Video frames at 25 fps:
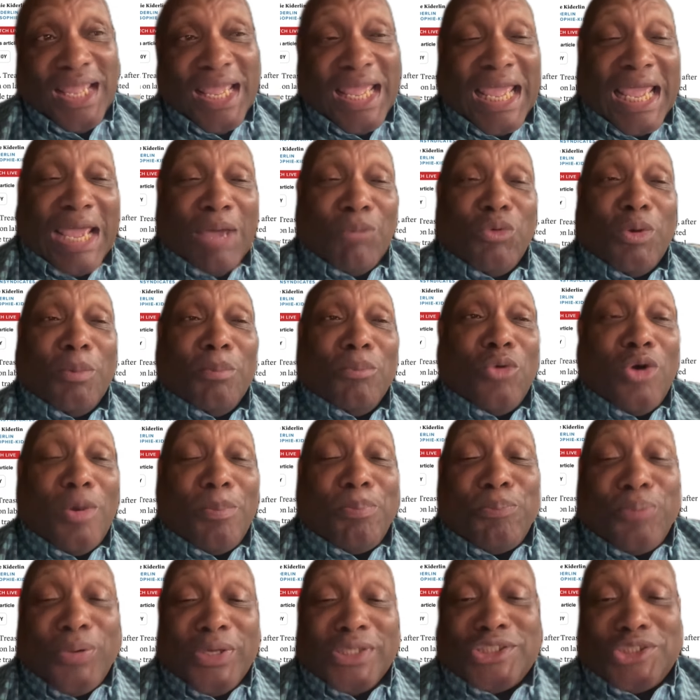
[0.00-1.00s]
And with more
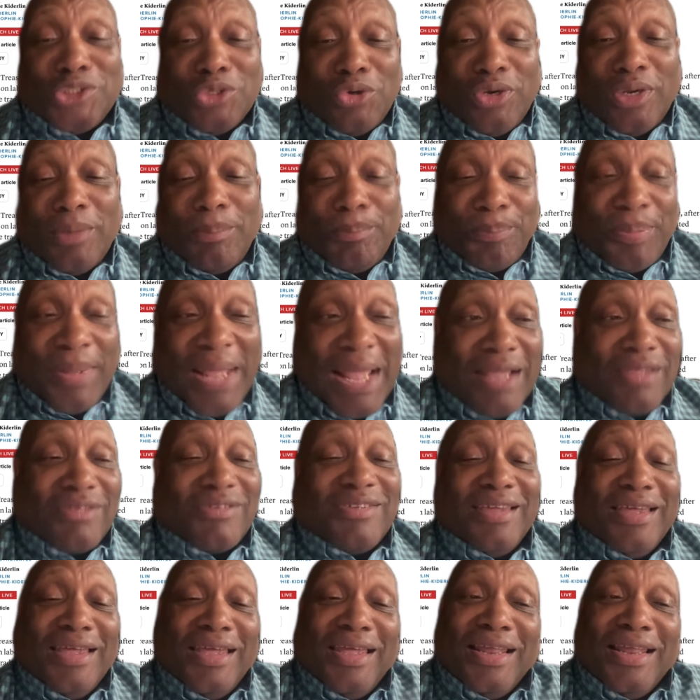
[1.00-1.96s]
pressure on the banks,